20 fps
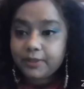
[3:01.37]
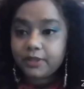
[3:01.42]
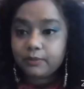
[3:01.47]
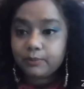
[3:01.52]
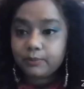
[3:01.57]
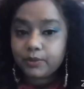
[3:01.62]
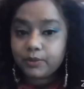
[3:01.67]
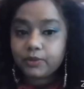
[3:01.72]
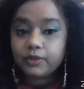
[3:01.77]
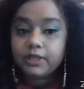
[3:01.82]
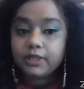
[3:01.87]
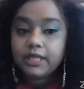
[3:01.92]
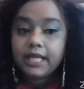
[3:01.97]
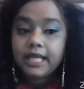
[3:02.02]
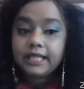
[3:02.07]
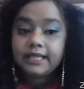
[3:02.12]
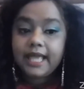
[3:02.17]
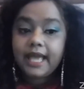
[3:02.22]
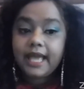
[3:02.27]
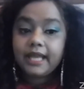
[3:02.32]
people
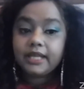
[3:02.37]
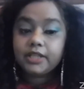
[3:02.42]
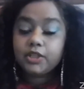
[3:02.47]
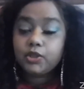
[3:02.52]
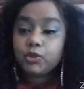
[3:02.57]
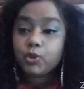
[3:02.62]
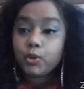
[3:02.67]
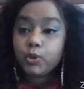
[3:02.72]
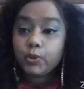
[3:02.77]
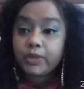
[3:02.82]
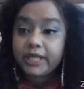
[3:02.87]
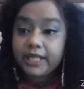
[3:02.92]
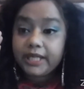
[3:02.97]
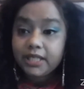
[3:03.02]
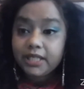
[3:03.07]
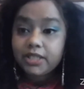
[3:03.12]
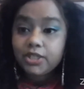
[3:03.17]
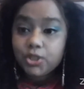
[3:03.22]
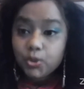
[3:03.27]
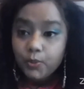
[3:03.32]
that you know
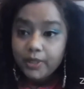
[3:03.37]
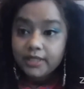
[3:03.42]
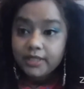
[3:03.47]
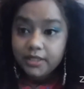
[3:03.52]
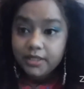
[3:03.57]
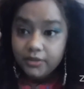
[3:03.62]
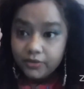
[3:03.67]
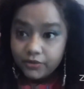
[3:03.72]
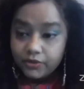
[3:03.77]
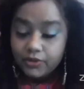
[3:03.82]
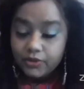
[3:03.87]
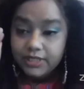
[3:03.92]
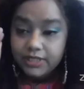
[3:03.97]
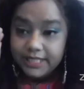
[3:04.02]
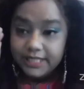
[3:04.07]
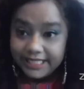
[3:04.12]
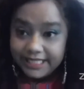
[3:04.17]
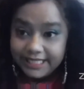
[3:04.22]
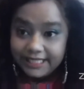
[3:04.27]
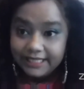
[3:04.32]
in
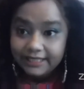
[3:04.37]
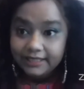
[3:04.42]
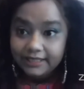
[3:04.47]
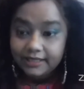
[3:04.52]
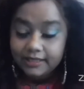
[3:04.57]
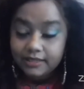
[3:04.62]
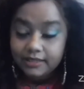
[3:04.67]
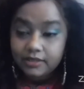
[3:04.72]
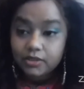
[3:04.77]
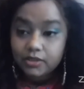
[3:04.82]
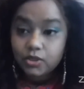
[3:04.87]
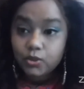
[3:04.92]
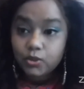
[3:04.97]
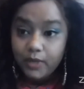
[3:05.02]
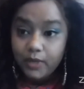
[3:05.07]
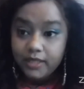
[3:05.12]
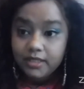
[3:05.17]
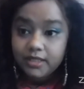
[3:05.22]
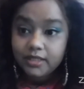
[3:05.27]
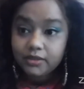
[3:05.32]
2013
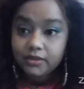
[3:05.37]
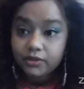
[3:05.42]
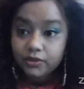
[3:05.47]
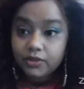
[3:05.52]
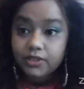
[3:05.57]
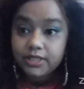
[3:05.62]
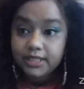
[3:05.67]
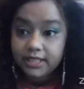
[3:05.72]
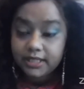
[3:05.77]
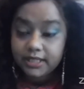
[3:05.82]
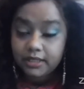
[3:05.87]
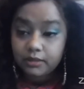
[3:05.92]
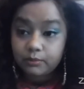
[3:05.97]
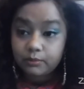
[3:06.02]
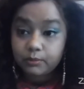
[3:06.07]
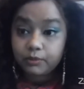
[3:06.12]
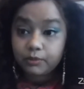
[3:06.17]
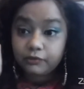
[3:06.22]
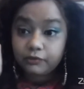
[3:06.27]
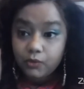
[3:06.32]
2013,
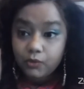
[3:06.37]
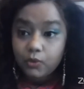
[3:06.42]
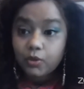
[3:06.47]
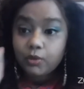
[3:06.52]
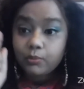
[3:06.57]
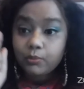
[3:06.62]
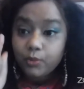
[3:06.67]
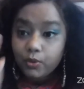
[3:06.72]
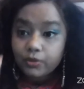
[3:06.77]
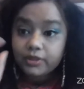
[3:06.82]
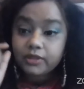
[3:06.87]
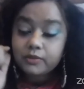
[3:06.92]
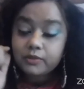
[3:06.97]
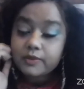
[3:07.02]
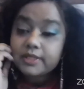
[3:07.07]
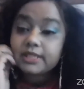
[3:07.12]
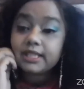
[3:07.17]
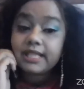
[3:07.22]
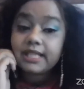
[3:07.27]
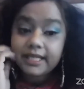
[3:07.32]
before Modi
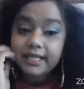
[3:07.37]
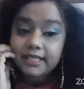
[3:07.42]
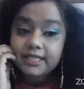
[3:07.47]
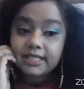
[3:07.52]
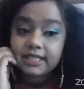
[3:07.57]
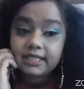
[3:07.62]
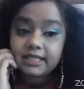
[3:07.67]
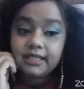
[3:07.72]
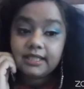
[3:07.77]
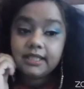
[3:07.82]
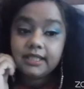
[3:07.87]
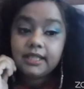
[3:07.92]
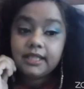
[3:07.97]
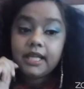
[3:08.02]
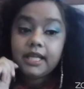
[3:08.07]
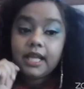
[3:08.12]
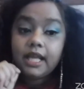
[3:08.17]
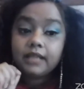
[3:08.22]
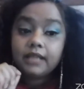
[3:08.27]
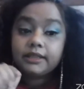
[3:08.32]
was elected,
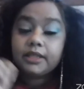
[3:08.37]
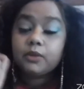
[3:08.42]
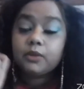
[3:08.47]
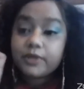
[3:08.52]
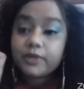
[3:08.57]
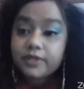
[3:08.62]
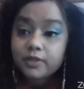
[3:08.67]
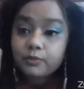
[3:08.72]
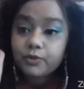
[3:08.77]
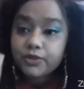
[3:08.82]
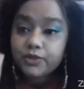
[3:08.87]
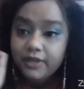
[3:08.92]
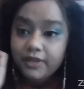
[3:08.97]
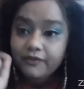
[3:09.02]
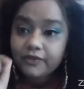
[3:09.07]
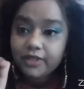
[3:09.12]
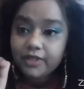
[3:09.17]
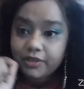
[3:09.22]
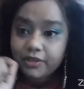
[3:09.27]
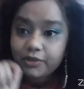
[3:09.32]
there was the
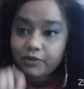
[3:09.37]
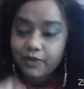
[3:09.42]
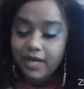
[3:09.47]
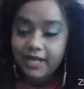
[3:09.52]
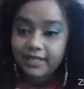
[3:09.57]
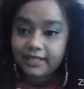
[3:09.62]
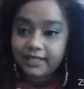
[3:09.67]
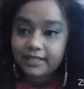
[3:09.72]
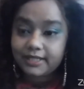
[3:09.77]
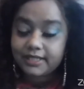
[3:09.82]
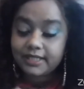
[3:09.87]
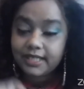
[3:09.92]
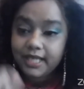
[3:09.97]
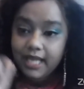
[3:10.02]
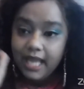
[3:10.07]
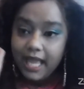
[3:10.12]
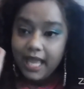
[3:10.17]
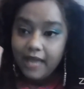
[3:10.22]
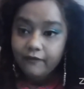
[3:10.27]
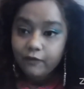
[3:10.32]
Muzaffarnagar riots.
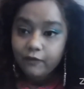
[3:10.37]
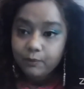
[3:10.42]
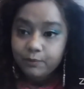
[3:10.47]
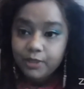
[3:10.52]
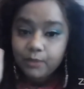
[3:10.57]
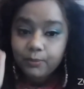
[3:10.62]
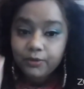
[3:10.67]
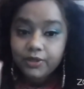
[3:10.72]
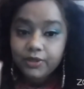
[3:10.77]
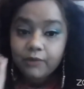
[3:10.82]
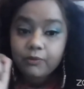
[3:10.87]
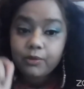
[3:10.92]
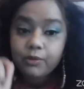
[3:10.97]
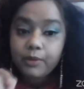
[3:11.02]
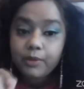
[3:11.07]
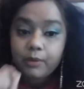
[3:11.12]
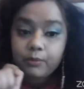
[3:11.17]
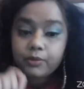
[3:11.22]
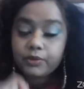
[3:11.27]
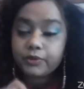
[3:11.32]
And for people that
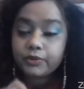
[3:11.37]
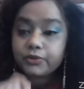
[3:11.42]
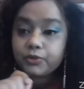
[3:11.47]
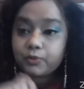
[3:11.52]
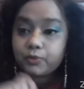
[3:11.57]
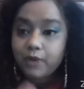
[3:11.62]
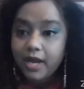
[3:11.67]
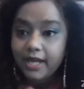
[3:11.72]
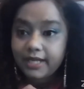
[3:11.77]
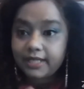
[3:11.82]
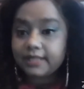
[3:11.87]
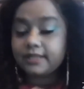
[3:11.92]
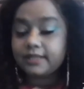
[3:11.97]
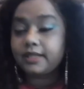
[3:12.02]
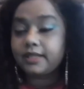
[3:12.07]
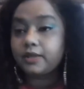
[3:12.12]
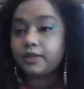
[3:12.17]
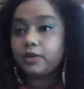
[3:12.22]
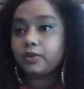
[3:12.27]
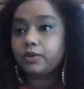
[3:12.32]
remember those riots,
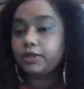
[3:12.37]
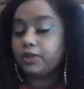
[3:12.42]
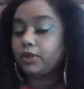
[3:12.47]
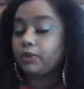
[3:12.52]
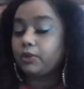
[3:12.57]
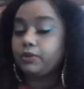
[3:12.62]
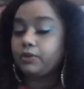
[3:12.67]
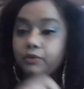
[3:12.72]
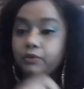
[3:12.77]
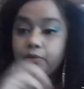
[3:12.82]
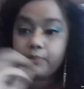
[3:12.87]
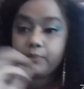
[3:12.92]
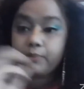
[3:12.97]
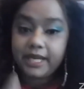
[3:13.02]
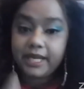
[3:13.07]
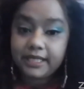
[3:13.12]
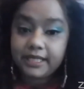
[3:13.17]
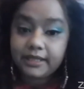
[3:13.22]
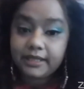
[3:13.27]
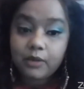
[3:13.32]
there, you know, there were
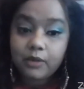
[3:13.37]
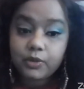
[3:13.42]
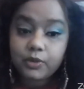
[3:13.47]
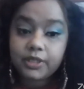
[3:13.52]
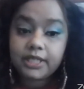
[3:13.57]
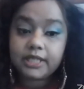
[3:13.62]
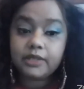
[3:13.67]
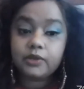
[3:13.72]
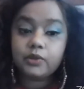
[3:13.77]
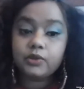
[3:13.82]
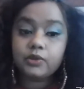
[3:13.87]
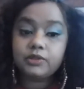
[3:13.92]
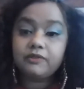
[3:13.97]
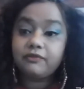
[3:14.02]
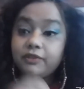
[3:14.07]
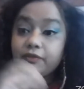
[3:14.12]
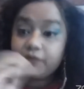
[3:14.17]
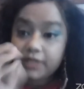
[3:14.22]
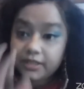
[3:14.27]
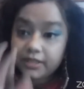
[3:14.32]
many that were killed,
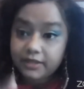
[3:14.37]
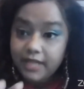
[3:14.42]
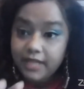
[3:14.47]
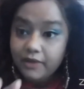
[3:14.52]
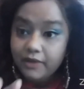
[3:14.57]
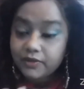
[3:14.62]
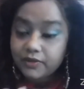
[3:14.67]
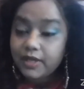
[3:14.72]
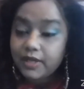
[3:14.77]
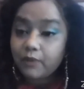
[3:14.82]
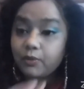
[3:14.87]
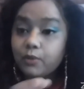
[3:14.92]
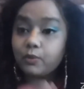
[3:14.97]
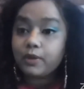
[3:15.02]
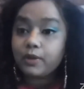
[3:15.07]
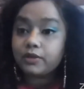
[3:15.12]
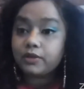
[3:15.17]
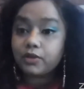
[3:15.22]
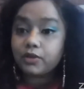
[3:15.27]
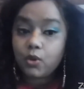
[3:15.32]
50,000 that were
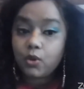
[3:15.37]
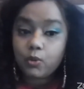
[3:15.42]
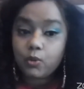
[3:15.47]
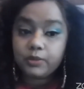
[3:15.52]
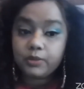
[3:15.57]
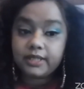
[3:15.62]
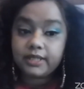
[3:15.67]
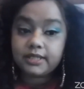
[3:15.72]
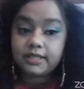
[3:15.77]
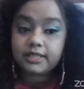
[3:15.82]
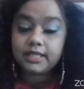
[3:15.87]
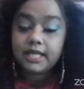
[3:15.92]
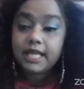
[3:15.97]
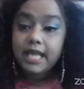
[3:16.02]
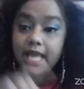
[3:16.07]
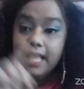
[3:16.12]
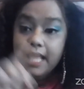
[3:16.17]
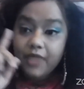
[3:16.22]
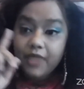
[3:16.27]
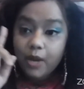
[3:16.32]
rendered homeless.
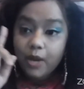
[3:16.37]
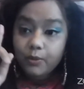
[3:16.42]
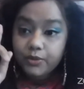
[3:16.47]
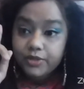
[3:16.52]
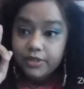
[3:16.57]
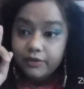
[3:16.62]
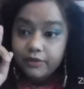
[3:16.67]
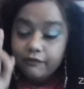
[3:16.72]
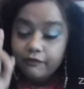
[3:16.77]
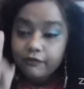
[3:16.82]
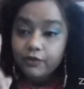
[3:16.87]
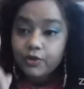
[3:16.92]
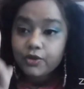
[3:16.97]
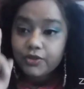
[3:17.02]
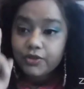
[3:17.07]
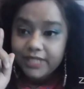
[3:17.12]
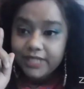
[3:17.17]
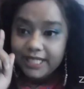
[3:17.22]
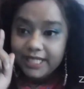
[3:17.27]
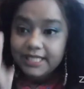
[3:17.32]
That was the
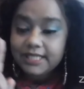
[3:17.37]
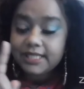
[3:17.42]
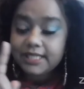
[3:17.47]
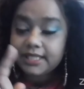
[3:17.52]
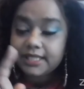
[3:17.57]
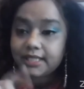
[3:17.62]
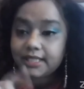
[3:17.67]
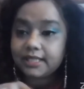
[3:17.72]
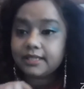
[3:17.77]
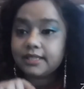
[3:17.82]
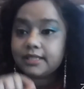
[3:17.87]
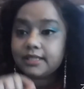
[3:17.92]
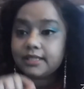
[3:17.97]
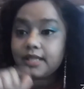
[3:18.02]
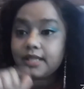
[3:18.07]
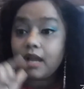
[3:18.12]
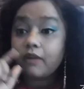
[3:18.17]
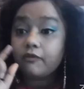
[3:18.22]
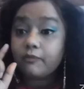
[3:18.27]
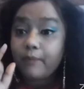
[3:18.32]
first incidence
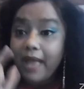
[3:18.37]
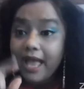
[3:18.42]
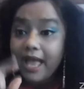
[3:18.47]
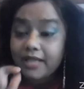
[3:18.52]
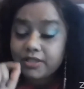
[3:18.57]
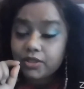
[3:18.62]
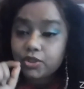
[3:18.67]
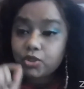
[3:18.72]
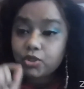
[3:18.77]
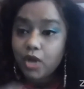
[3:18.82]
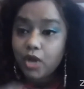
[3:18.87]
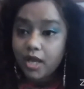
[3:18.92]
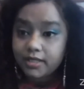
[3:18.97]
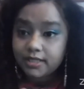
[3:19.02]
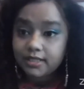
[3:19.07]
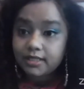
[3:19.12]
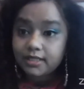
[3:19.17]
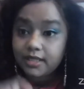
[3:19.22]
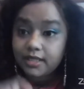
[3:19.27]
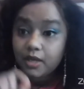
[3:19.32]
of mass
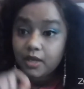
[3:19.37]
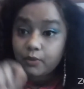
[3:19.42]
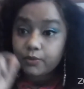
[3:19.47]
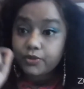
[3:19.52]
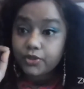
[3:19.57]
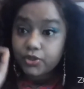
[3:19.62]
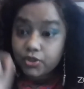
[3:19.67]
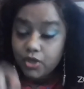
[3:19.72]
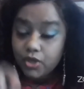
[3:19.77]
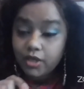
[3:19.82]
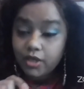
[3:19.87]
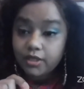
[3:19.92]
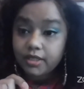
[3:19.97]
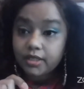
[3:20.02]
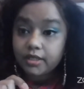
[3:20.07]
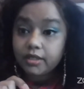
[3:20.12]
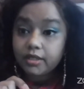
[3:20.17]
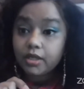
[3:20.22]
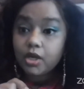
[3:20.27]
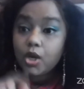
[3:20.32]
atrocity that was
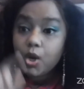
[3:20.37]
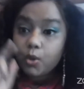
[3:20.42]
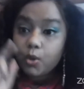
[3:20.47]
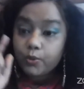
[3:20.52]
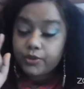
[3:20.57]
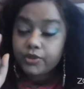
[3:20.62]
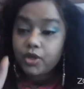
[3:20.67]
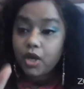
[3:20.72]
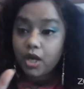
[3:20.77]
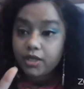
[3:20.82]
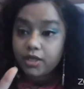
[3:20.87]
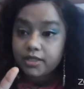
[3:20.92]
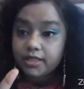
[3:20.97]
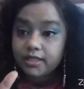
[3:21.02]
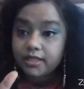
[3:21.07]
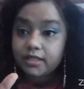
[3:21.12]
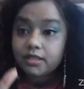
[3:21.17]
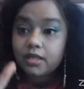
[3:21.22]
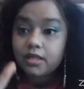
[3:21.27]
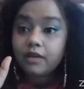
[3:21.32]
started with
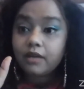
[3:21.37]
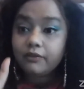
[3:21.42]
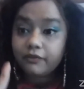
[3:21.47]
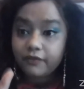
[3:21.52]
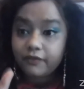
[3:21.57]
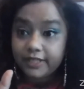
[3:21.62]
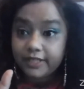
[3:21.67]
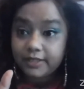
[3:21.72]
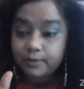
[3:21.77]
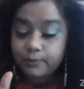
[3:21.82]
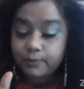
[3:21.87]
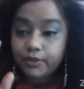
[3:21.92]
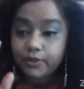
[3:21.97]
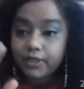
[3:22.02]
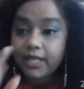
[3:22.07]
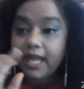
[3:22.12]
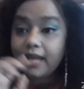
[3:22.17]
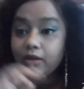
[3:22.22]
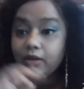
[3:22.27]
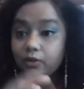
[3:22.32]
content on Facebook
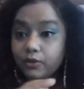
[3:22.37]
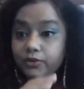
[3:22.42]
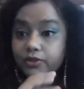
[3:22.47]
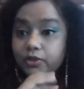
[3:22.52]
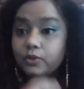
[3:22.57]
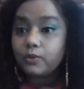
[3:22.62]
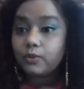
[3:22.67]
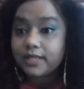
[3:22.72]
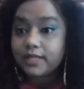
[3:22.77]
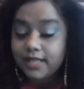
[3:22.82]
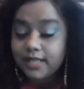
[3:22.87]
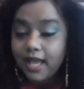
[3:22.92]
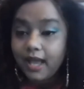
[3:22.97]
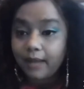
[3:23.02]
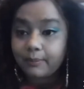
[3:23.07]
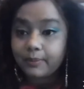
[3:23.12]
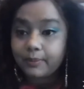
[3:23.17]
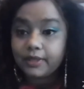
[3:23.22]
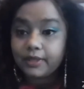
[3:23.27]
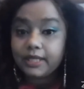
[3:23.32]
and also WhatsApp.
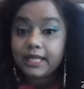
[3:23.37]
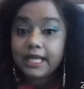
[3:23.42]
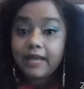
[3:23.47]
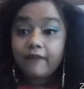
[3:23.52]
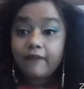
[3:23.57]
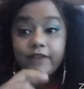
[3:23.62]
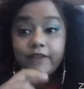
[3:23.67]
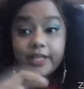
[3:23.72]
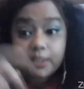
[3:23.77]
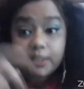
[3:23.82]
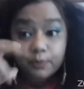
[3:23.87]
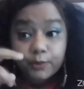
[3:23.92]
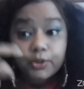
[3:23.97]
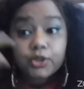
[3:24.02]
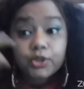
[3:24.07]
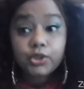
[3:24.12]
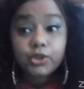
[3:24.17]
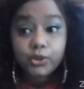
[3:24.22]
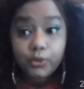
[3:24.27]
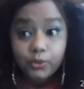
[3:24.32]

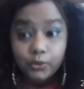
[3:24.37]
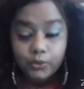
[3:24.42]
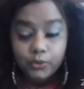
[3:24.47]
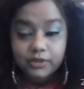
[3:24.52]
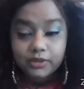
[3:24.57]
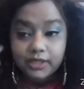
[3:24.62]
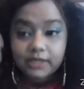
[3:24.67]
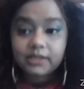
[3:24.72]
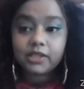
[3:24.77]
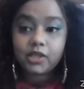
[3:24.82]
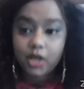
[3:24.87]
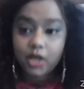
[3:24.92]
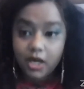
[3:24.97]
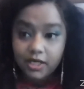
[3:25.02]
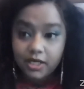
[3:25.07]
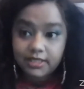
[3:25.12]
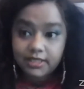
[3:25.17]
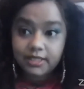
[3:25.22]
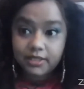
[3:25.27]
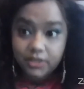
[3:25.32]
Facebook knew that the
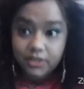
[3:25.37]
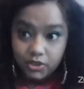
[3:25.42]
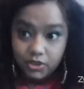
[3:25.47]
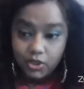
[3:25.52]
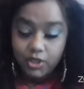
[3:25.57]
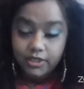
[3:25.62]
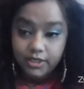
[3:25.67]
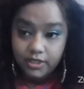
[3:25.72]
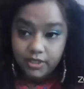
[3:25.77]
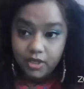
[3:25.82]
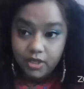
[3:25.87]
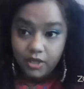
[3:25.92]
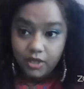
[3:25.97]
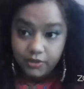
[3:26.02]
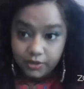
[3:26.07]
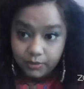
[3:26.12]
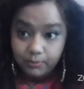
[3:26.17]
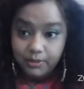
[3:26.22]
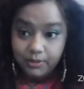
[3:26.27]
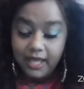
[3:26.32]
content started on
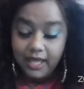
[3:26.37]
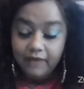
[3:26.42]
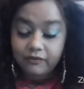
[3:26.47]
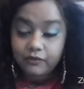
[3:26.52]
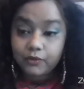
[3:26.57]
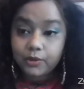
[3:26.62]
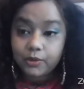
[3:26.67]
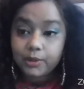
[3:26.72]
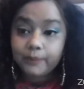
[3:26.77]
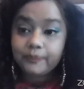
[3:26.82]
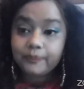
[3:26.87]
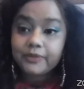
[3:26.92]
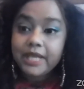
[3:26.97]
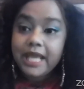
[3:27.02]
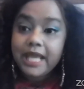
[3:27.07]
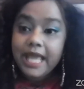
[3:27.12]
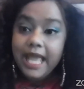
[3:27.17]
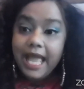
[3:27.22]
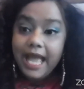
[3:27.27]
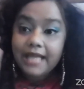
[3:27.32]
their platform.
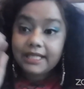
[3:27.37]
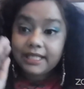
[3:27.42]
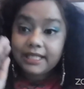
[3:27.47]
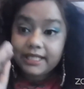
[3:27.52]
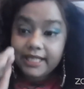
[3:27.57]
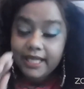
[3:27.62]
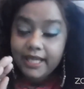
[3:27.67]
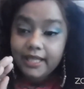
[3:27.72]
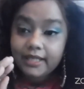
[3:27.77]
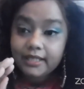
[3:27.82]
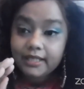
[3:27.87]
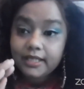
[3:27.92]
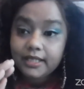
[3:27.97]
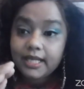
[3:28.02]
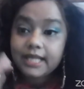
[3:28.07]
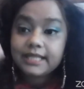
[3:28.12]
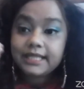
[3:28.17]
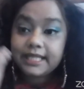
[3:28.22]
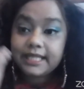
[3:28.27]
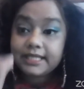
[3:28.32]
And again,
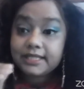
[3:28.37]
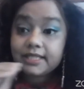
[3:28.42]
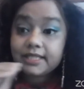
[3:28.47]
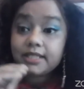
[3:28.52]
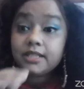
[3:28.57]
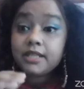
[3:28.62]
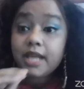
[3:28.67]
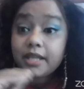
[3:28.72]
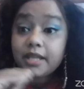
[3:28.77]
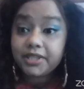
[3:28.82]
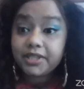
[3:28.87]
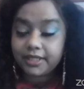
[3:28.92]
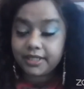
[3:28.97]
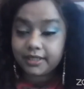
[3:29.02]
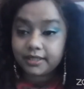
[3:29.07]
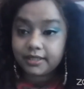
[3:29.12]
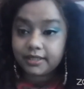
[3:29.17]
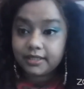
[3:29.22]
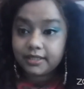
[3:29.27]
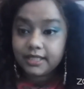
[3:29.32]
they did nothing.